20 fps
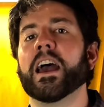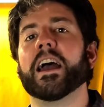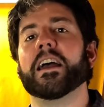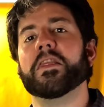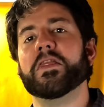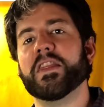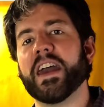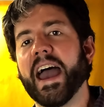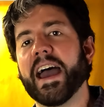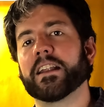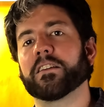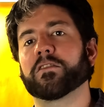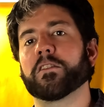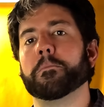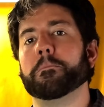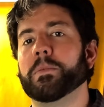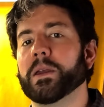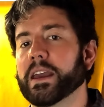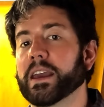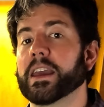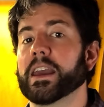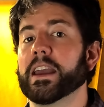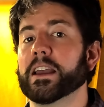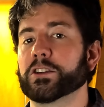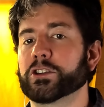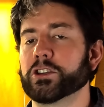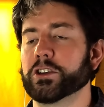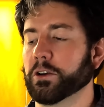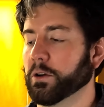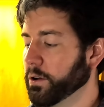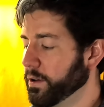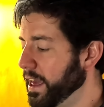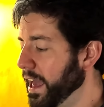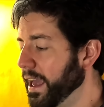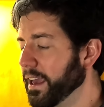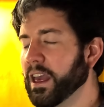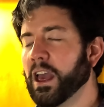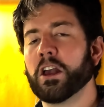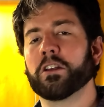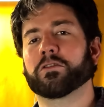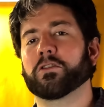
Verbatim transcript: And that is a big issue, okay?